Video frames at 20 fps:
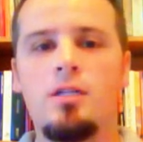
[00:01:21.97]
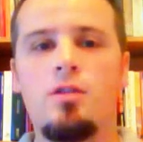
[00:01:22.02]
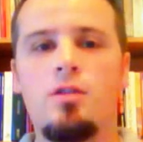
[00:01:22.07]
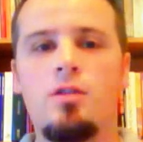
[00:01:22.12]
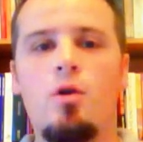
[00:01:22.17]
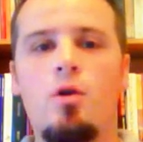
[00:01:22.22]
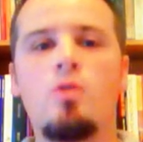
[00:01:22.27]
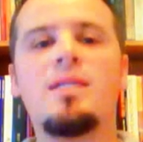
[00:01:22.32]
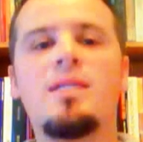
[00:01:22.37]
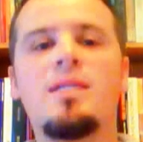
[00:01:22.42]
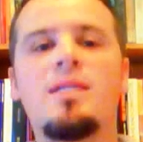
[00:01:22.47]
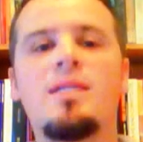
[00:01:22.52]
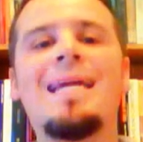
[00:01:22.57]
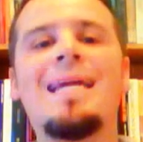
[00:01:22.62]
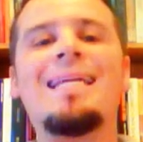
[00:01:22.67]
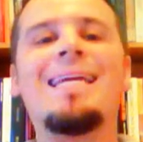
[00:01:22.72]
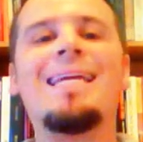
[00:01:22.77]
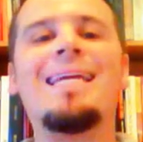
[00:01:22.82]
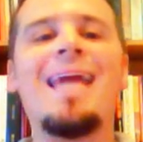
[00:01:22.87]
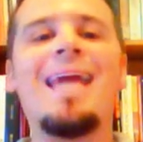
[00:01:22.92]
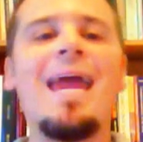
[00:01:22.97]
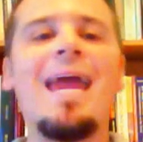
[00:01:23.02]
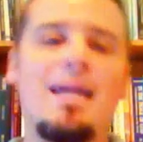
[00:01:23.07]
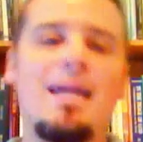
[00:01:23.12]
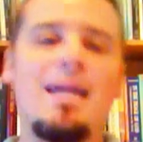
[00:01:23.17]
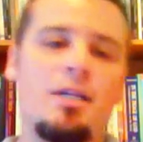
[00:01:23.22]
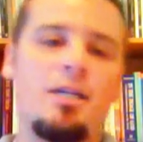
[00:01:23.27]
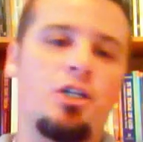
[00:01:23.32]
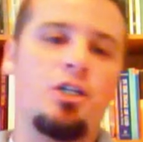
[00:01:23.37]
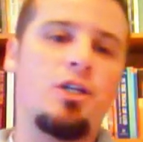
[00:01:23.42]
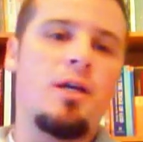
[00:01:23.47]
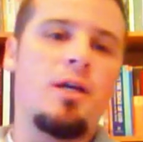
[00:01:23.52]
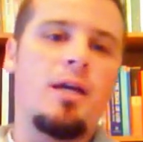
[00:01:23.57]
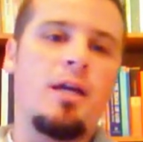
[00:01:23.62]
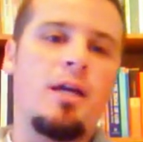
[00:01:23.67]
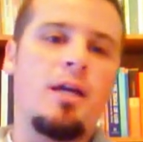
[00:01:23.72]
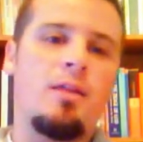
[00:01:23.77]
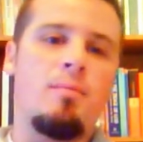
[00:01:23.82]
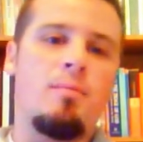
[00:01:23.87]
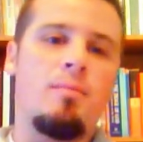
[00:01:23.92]
to those engaged
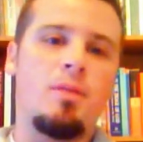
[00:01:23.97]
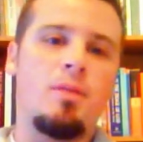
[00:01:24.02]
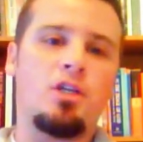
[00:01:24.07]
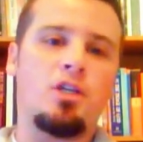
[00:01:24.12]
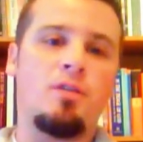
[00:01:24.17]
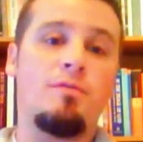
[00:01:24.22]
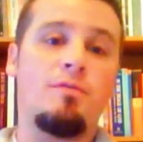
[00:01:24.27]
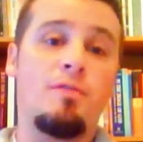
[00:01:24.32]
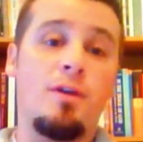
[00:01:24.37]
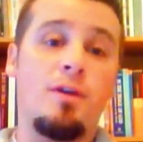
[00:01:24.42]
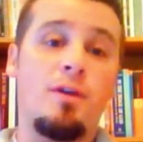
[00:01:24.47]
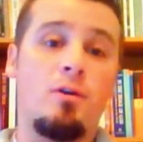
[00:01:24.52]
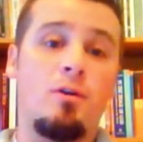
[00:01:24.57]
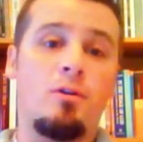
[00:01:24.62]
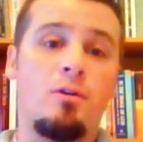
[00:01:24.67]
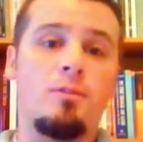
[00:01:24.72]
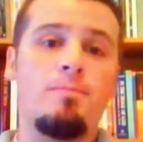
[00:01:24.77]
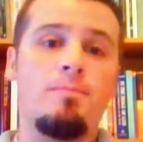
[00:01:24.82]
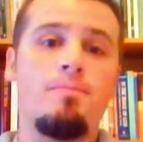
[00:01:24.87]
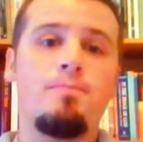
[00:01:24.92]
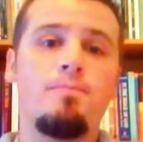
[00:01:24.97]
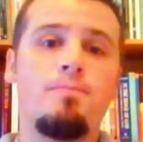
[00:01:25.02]
in the mission field.